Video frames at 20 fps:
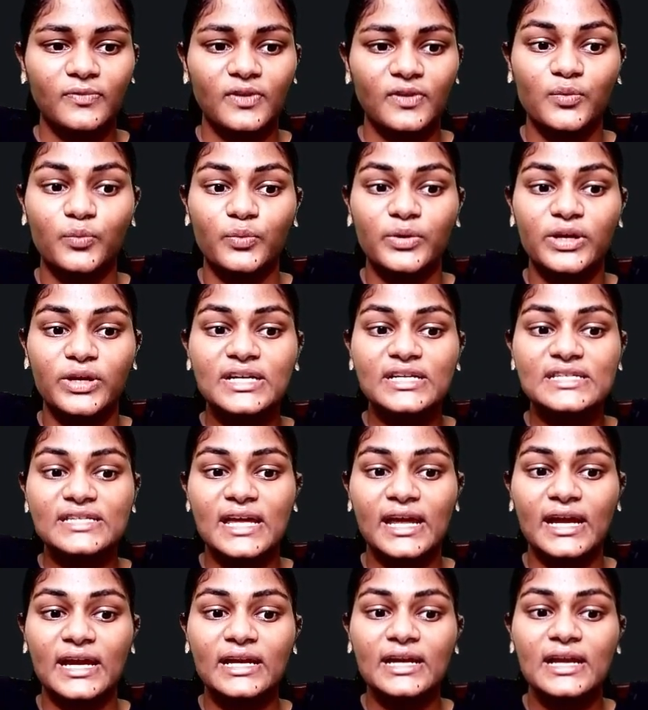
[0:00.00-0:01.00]
we had
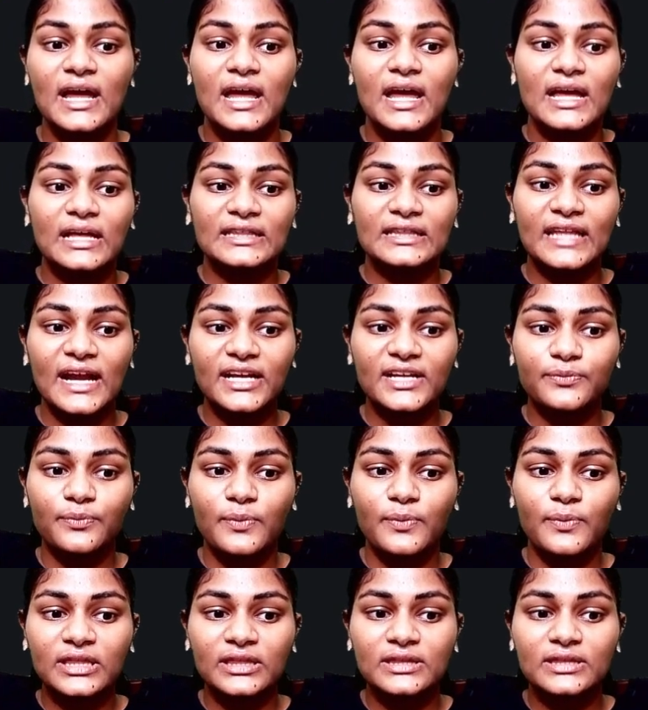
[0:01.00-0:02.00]
said that
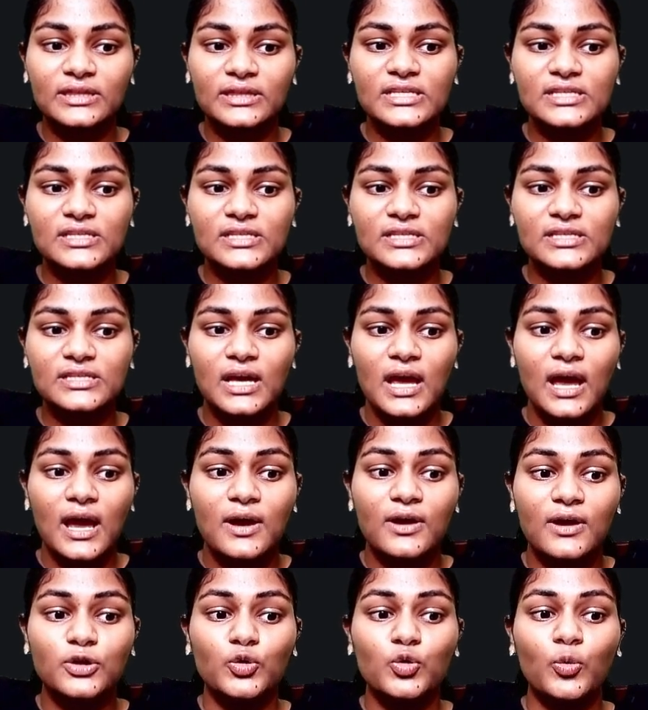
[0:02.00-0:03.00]
when this
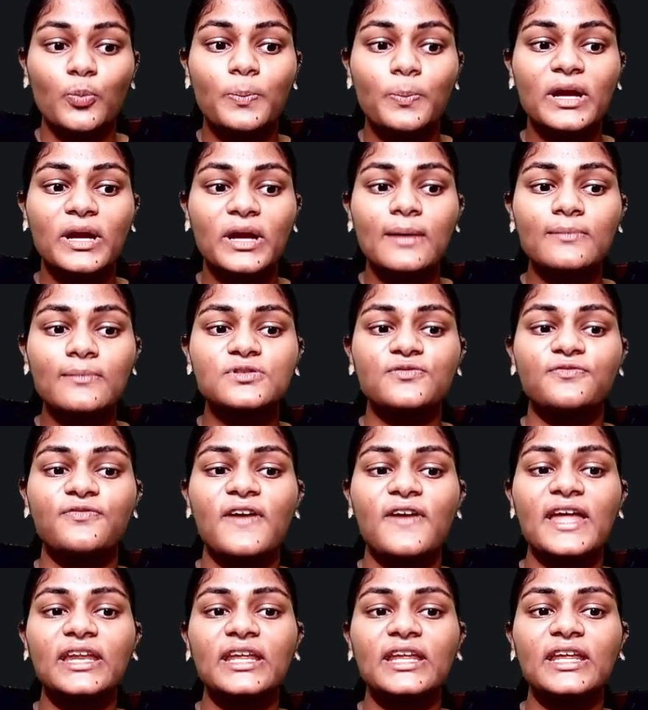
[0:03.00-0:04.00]
loop becomes
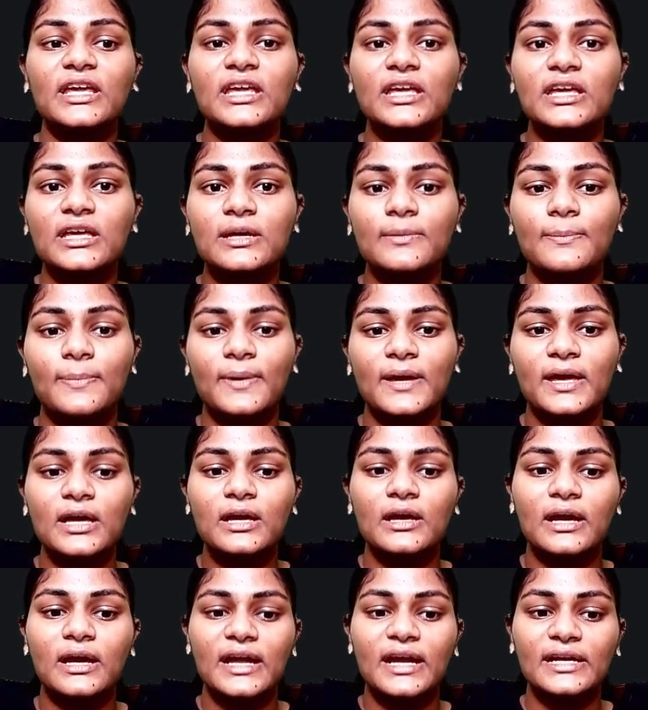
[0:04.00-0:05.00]
very big,
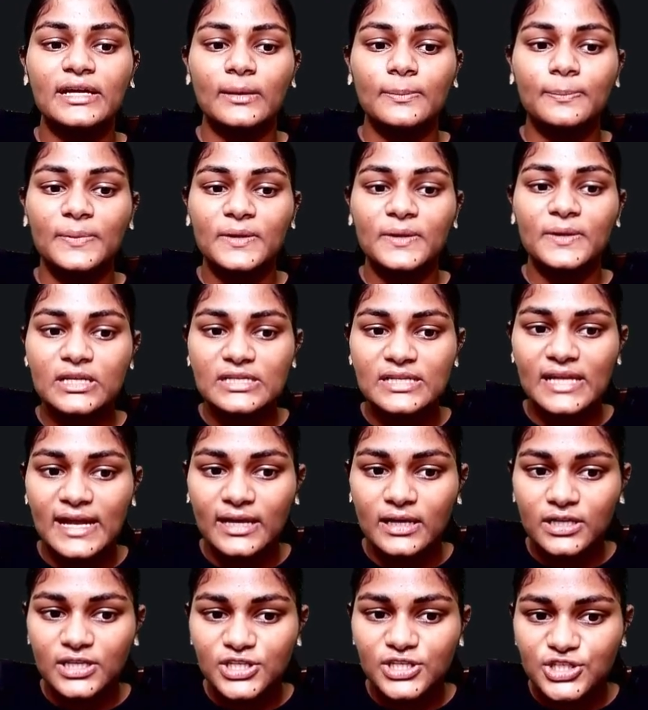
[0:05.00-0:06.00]
it appears like a
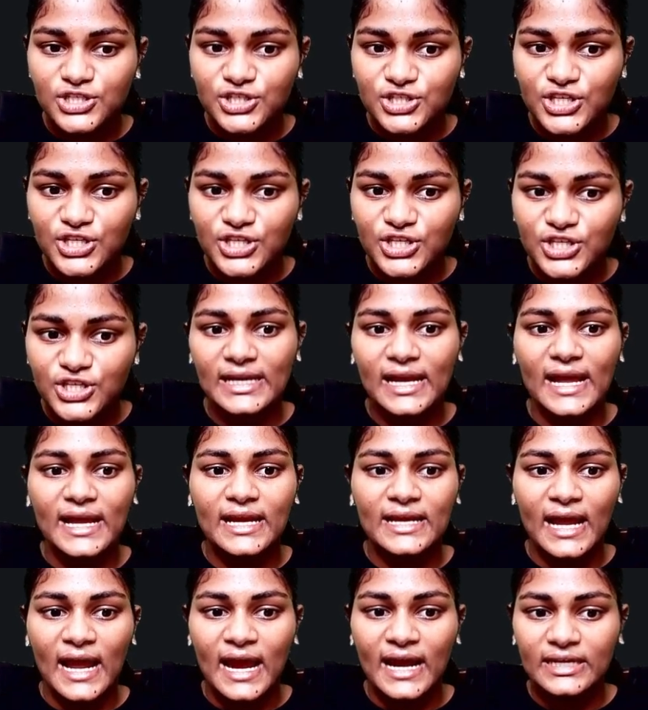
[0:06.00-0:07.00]
straight line
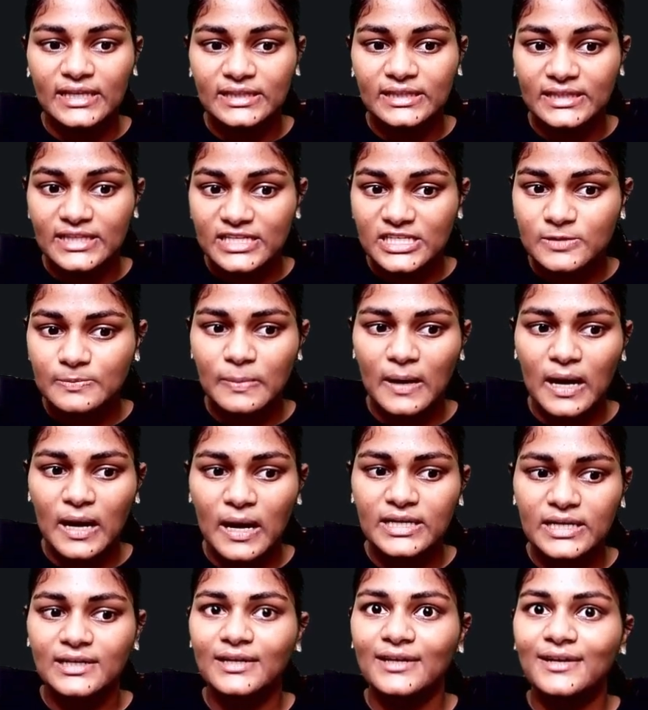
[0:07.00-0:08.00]
at this part,
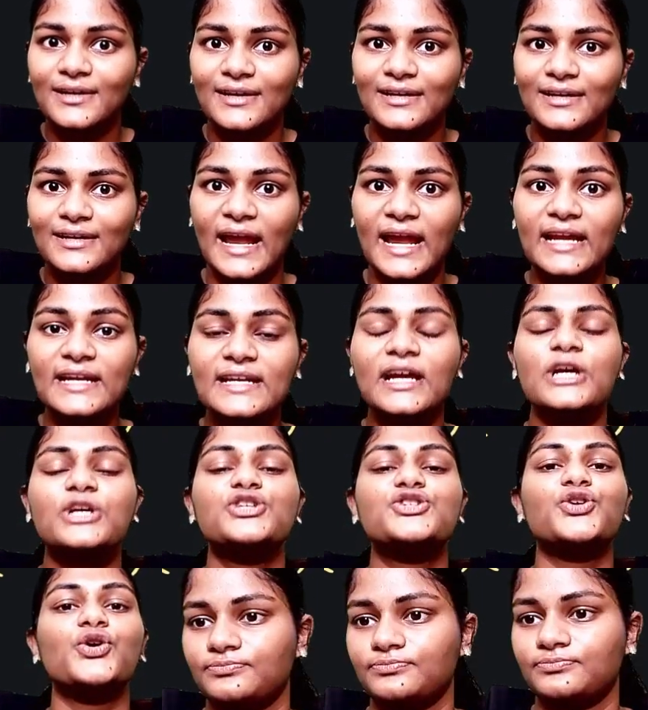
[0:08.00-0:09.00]
right? So
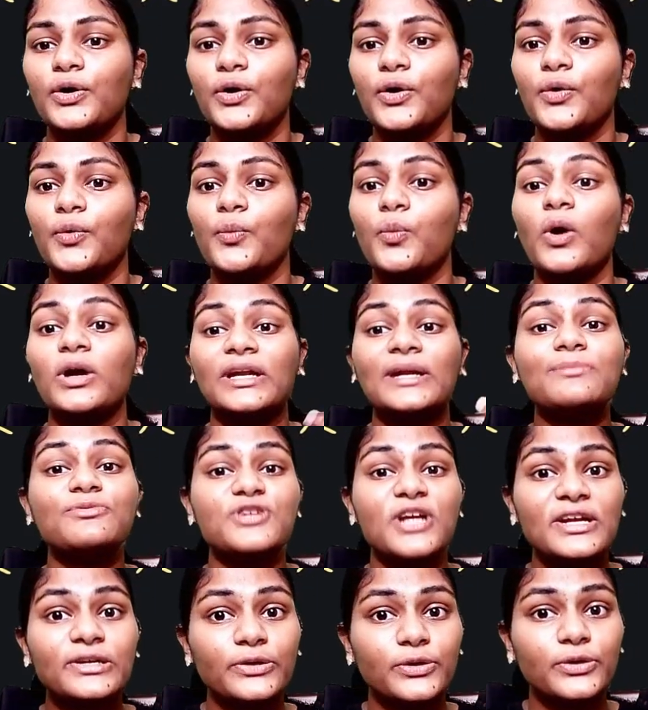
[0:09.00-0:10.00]
what I'm
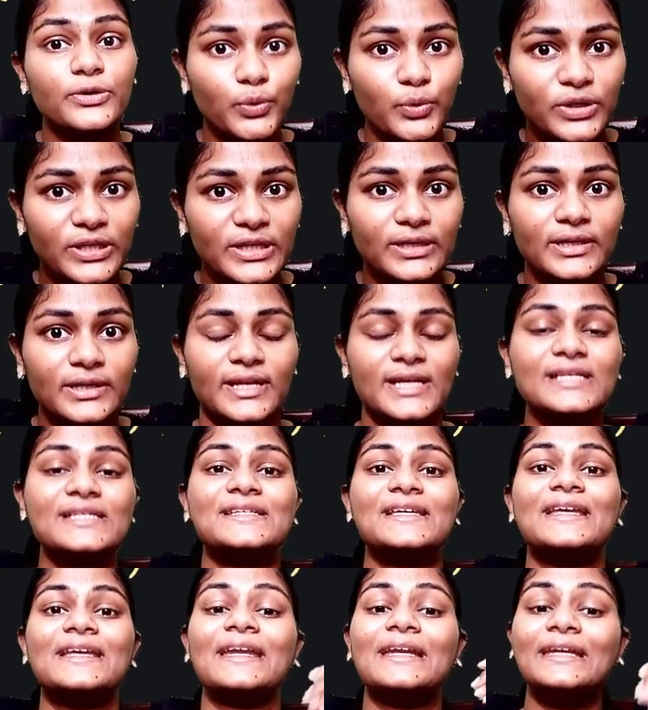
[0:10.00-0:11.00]
trying to do here is
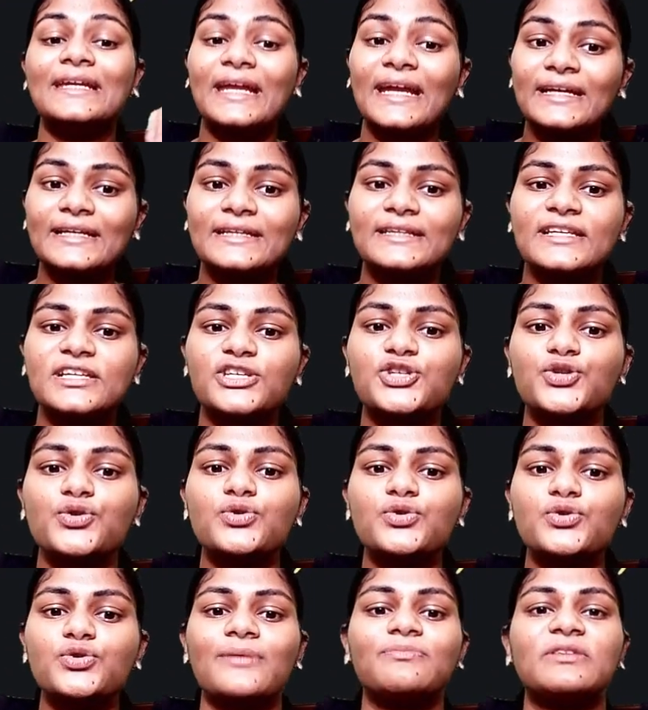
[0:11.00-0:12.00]
relate this to
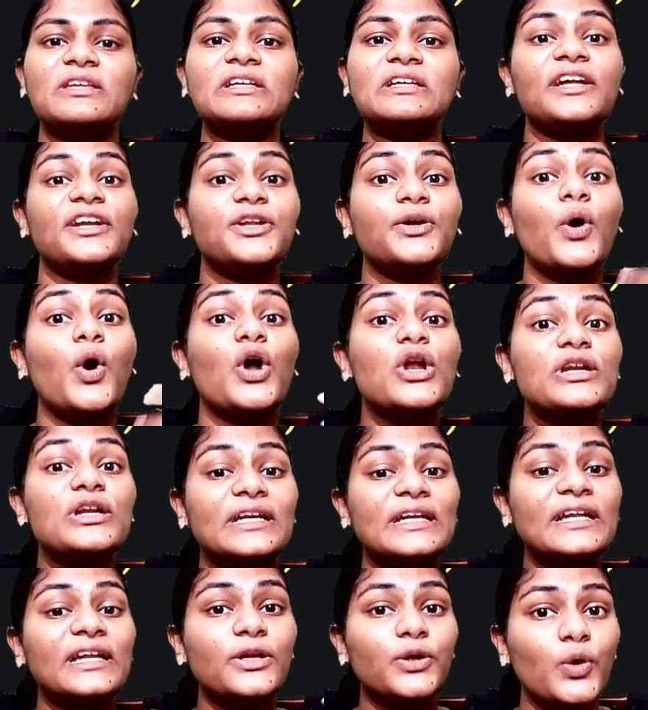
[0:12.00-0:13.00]
something that you
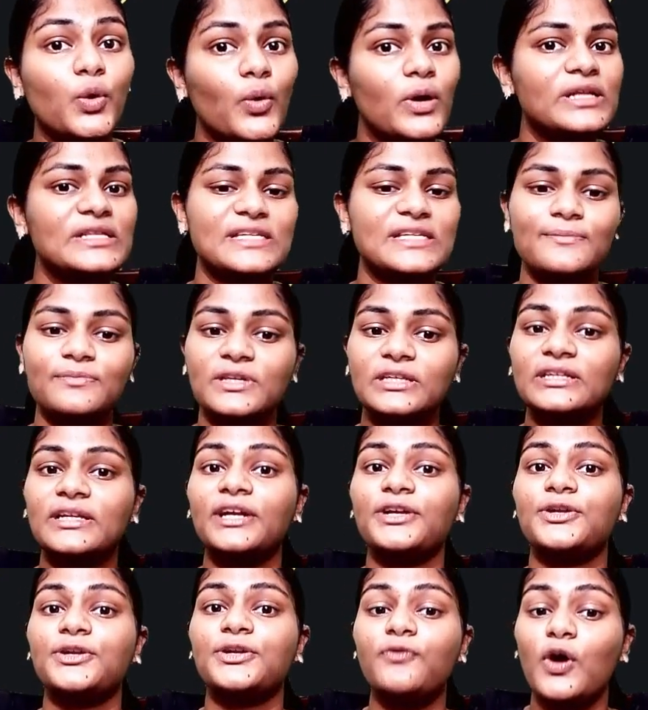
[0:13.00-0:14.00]
already know and something that
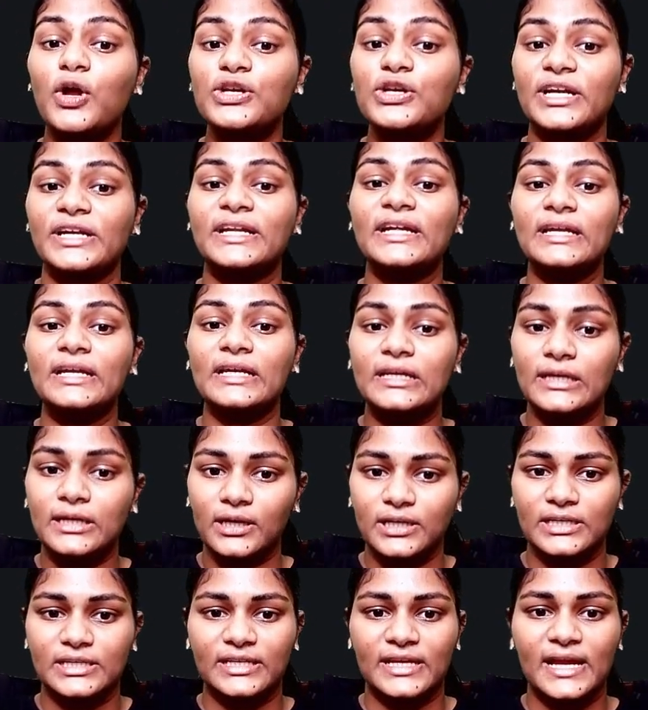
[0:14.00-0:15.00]
you've already
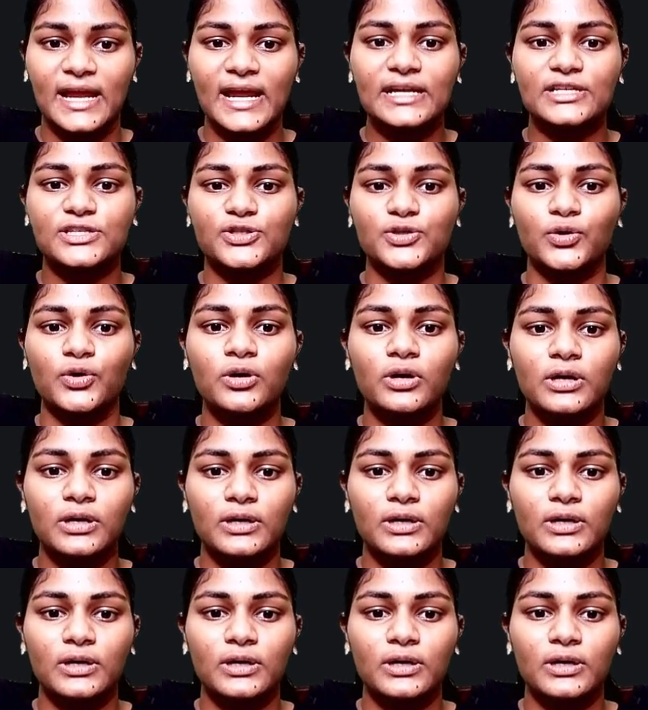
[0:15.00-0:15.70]
learned, right? So